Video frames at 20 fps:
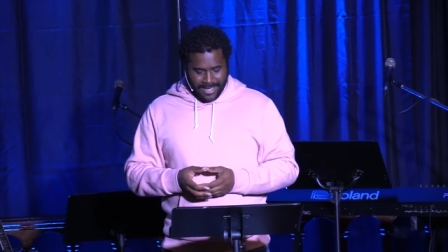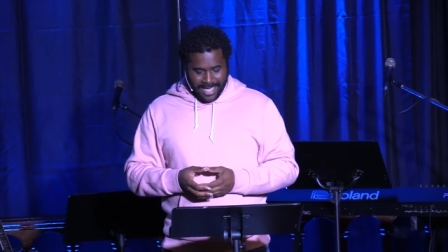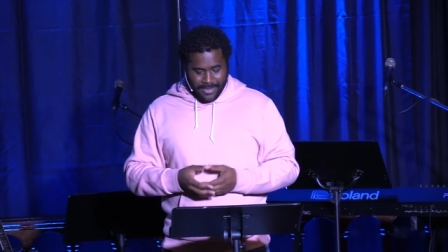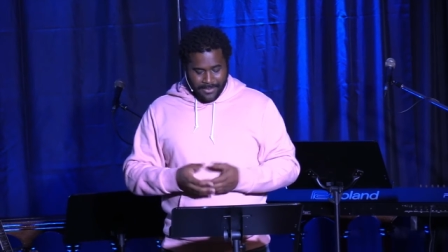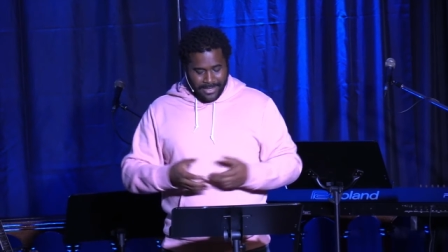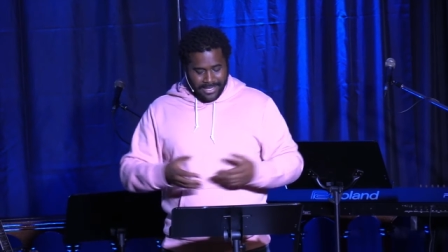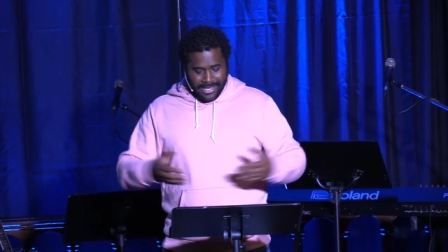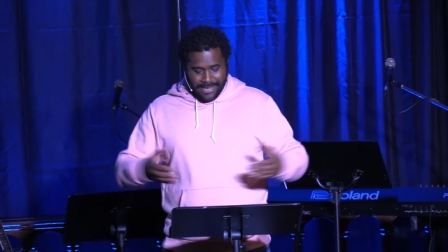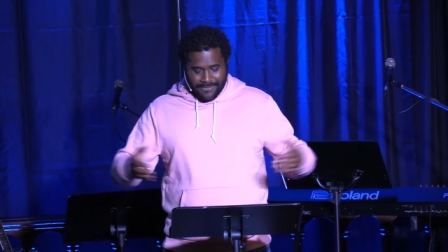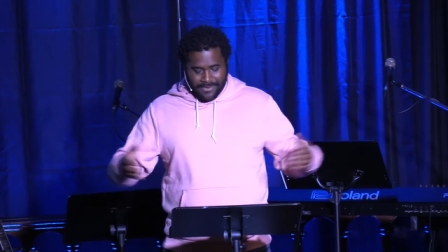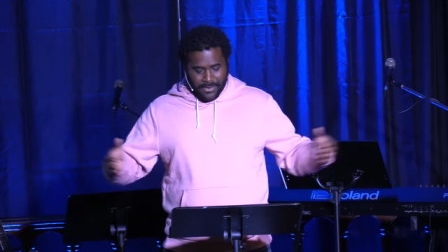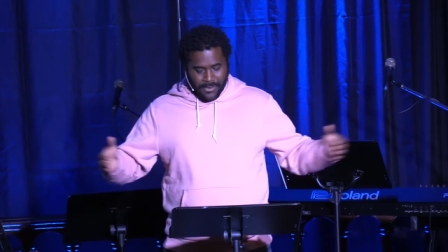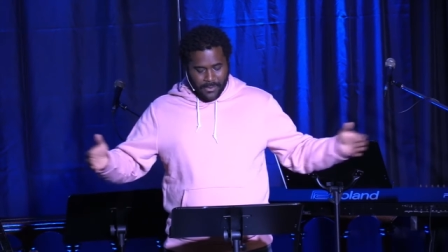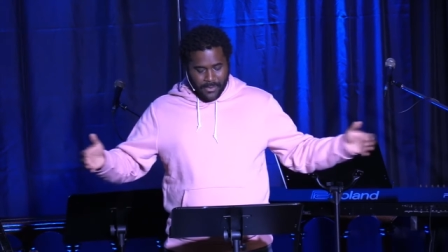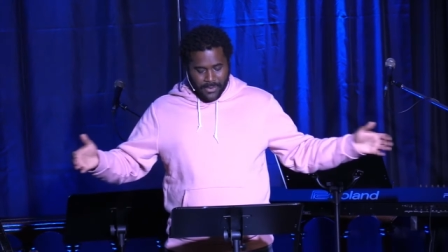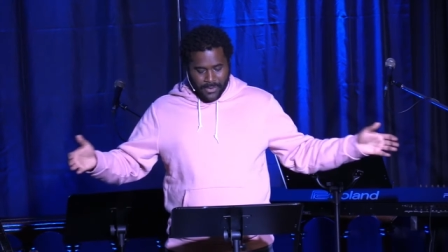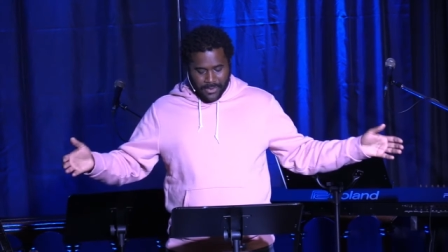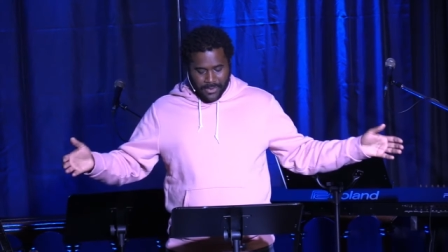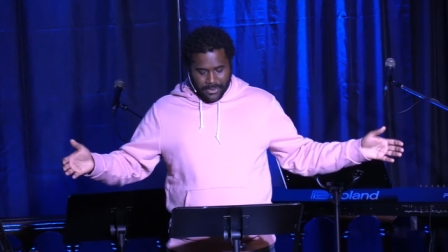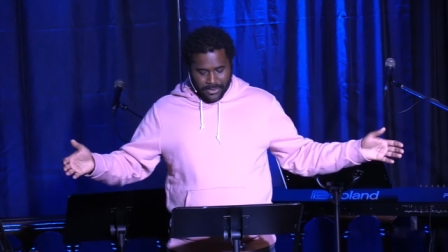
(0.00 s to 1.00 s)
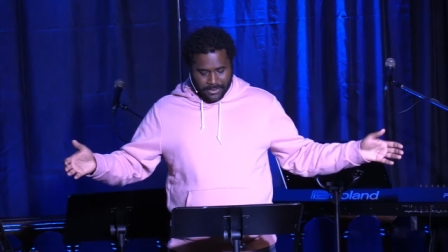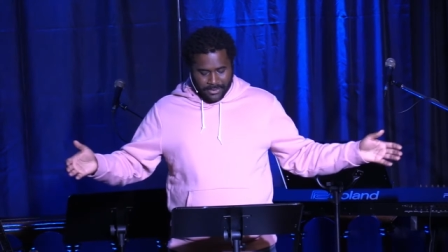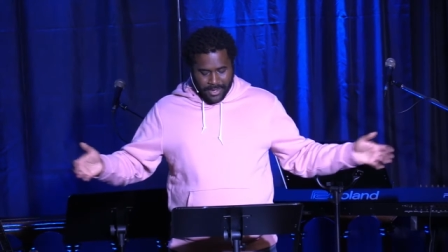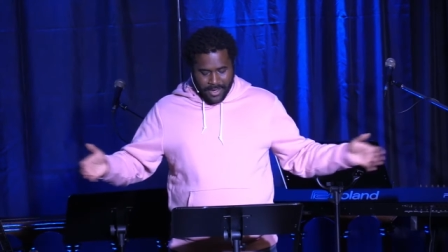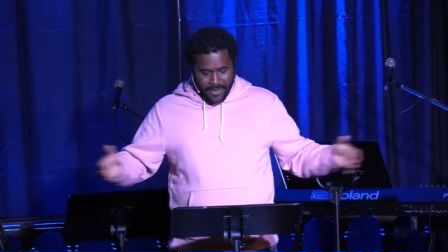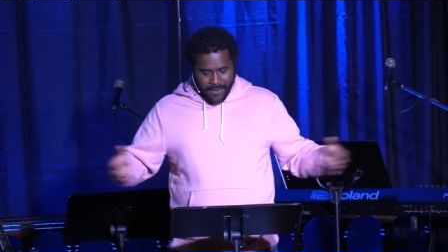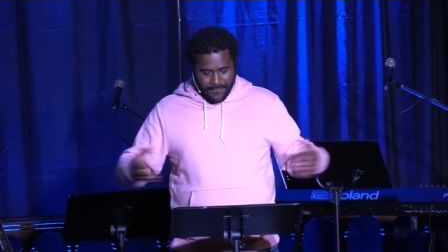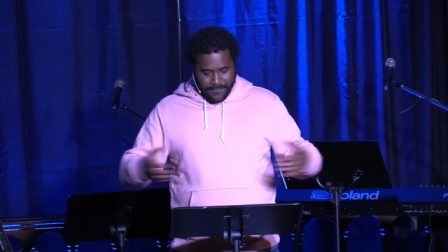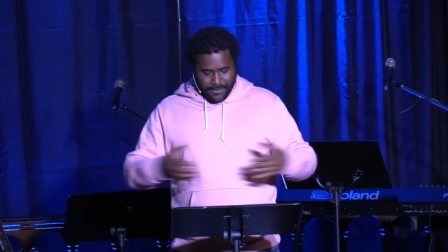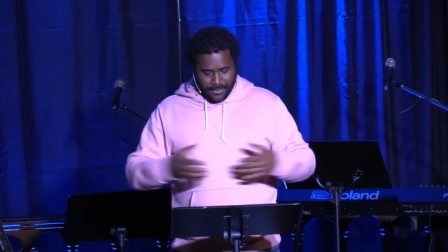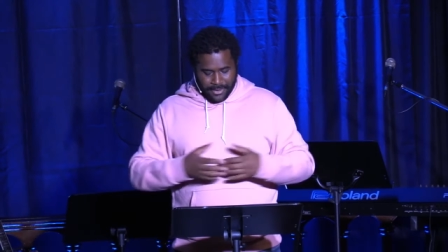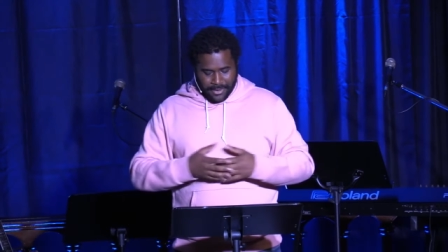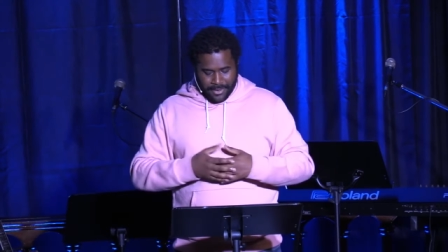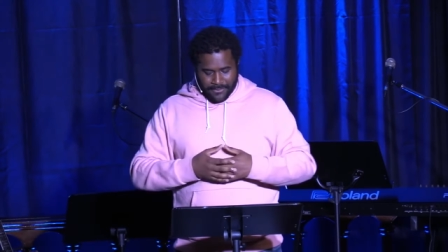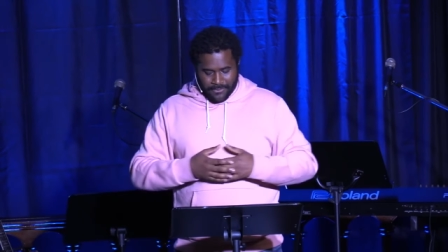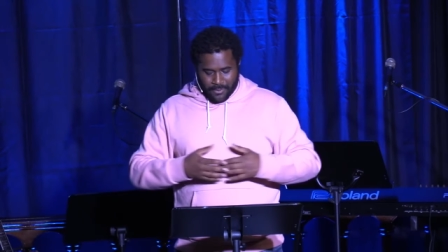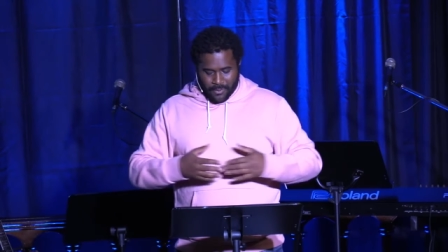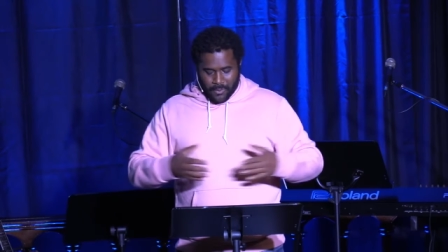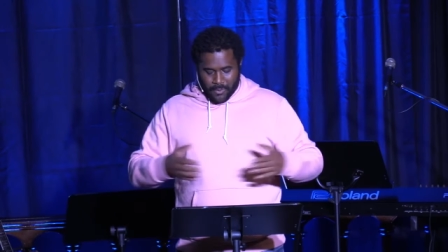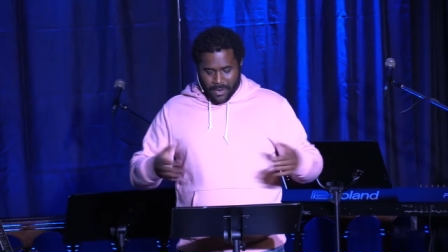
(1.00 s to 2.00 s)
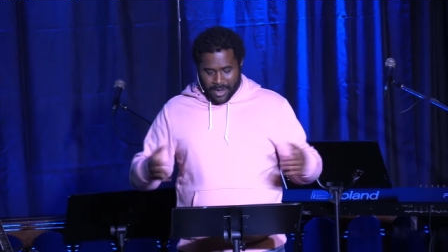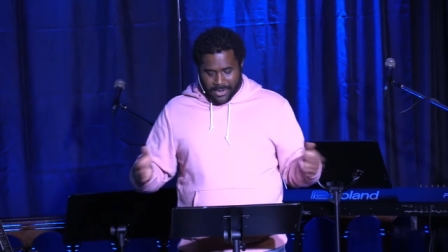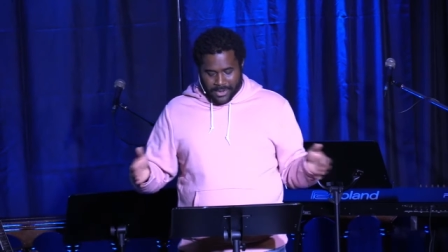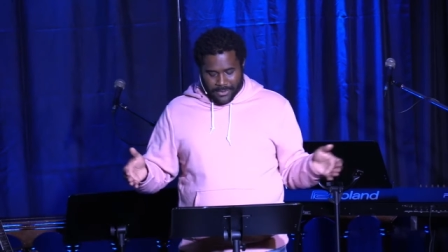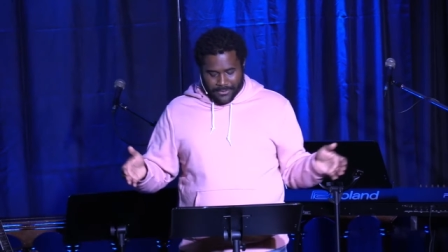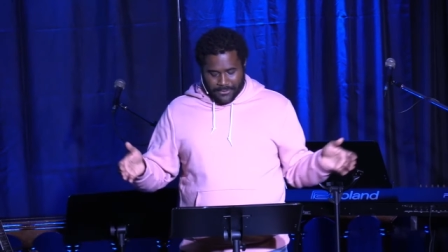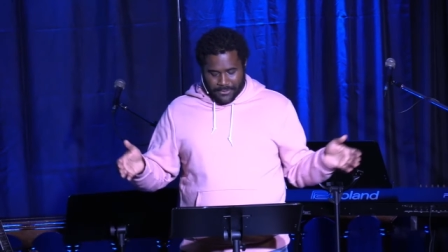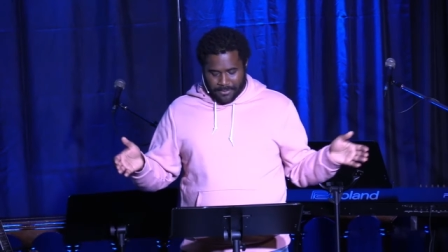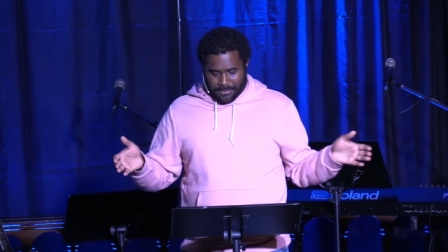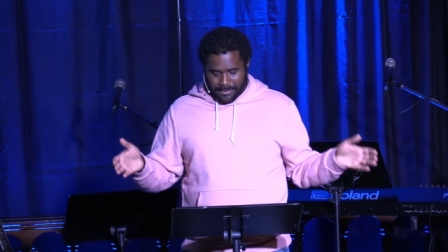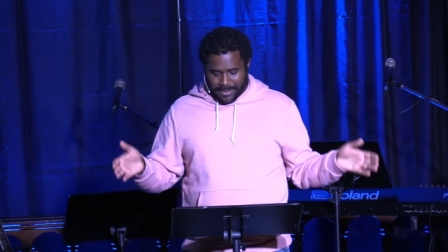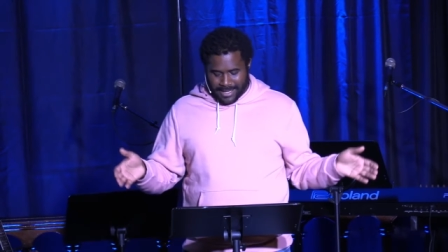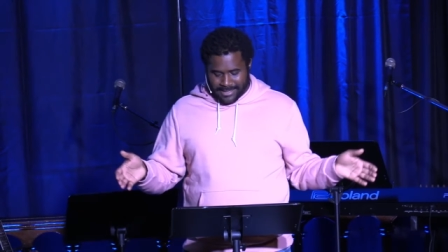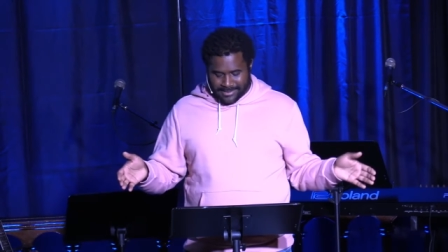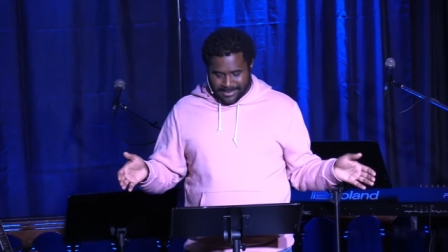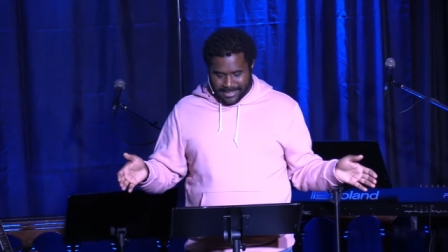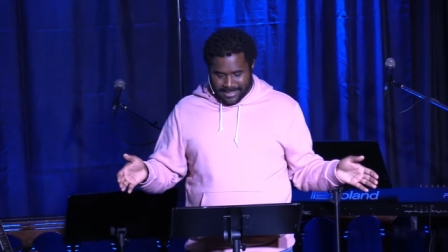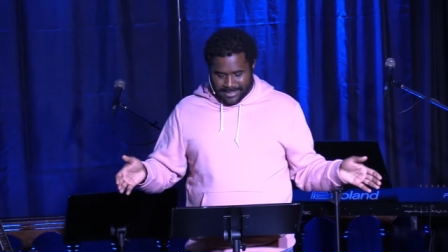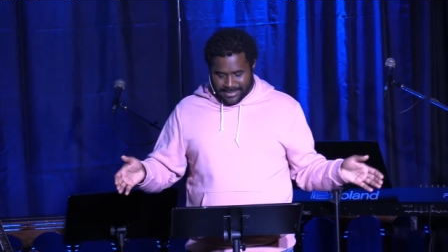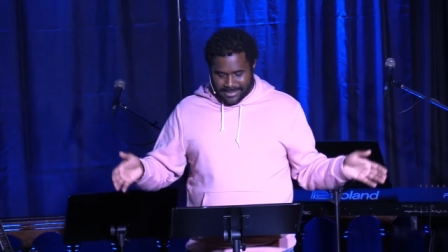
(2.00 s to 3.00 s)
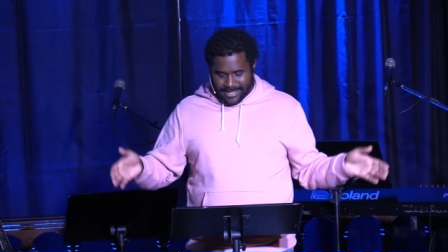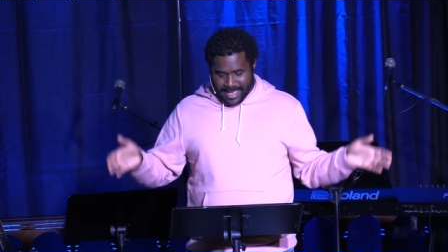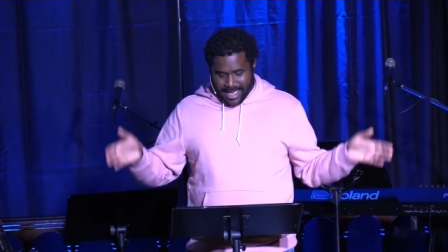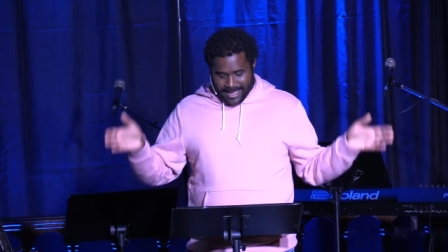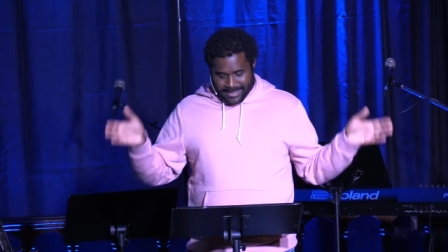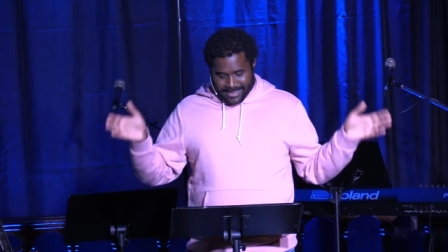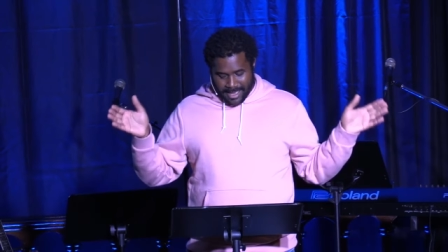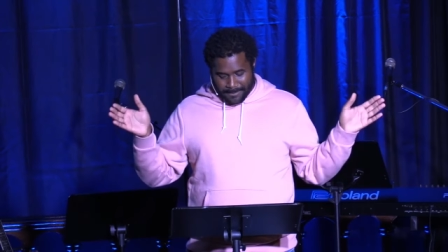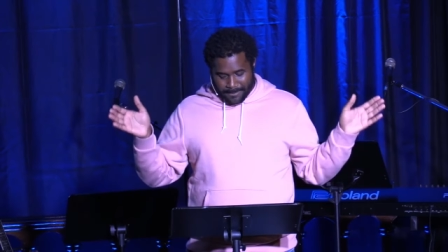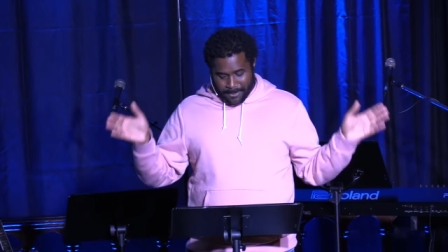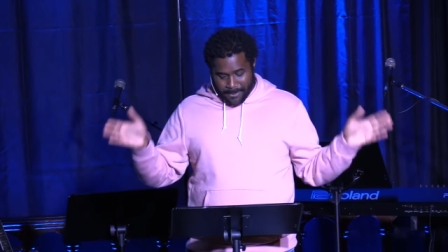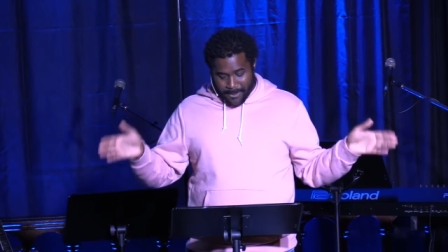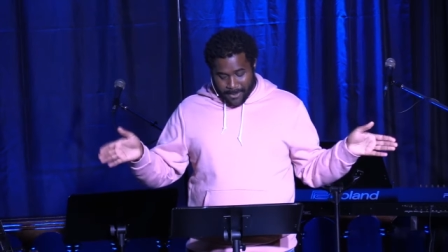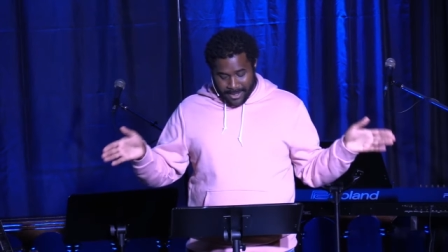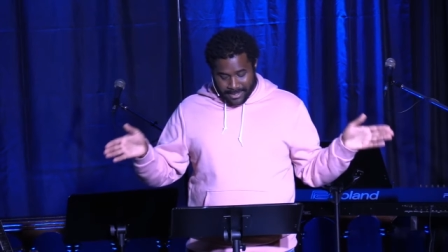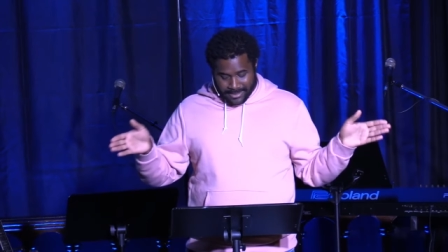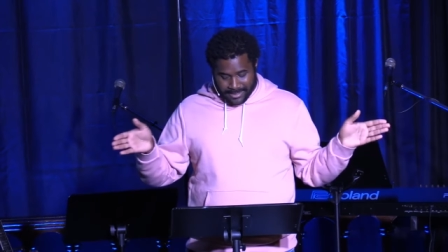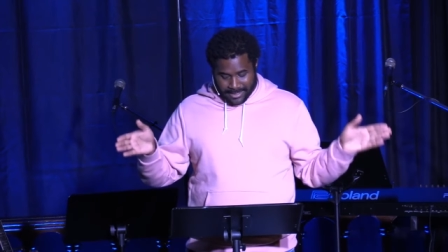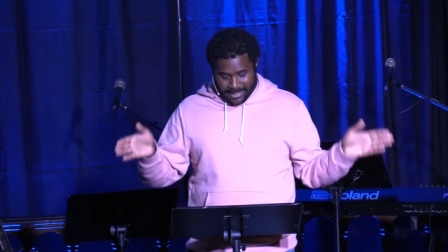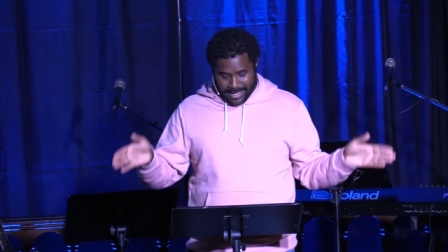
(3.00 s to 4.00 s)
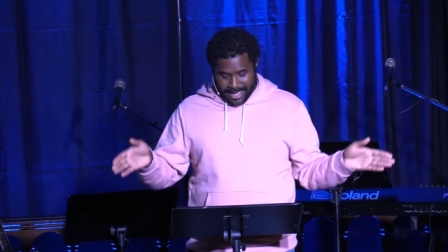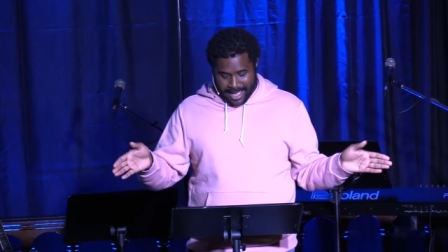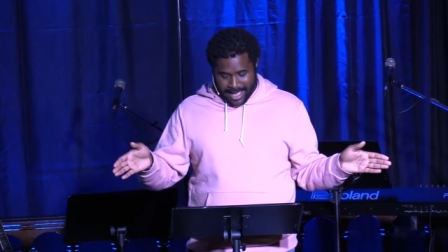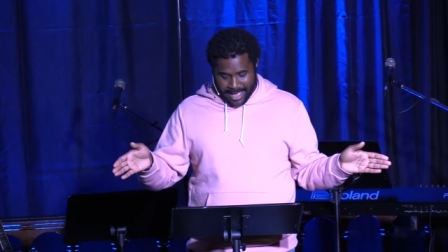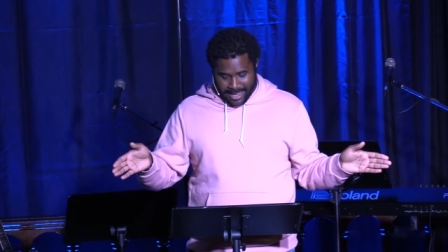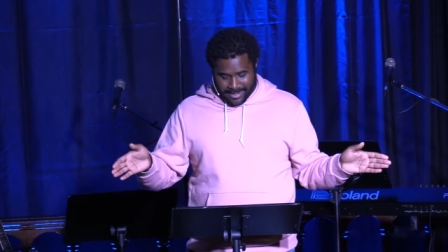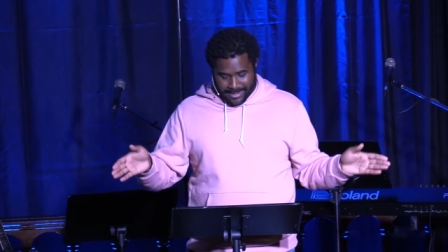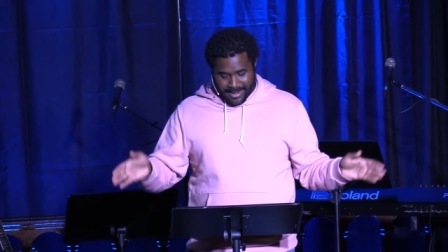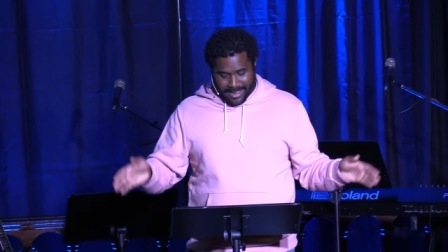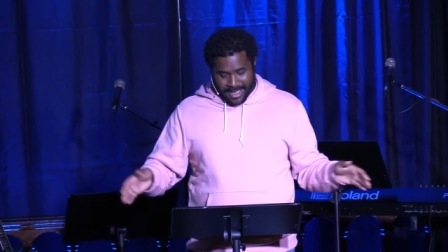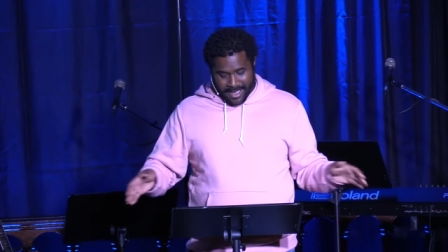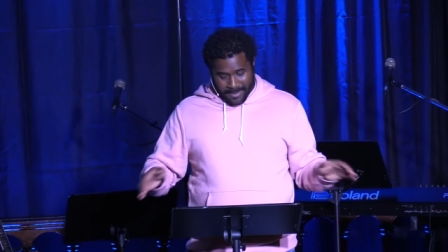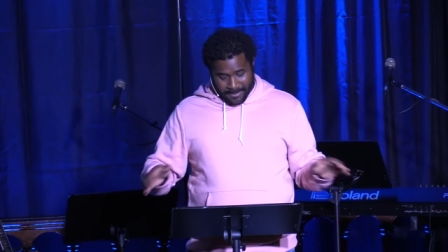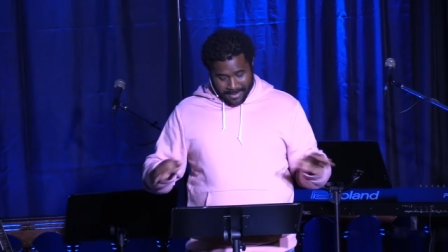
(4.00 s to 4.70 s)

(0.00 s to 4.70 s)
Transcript: And we live in a world full of wonderful blessings that point to God,